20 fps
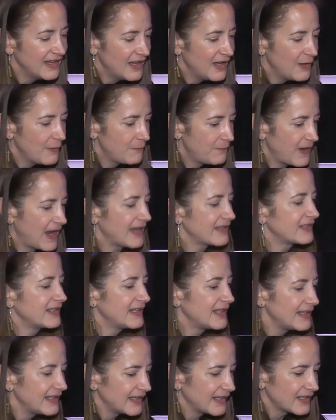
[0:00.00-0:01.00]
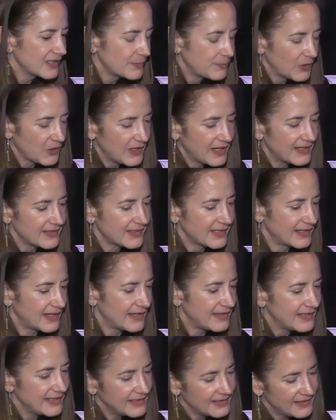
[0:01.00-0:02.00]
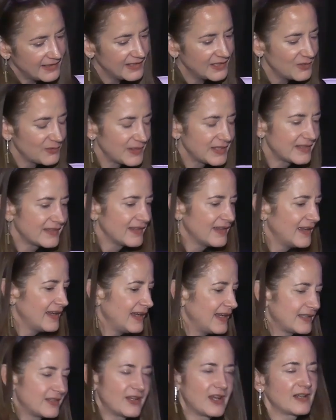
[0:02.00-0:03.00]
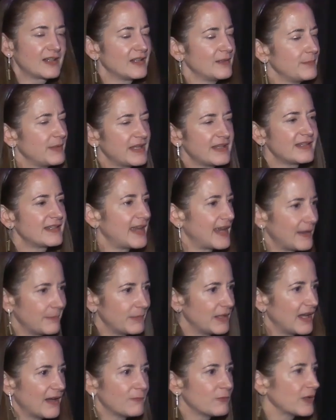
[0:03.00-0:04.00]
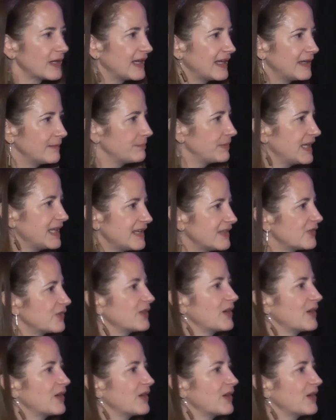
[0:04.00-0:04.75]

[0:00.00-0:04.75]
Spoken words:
fascinating experience, and I think, you know, it's not going to be the same in every piece.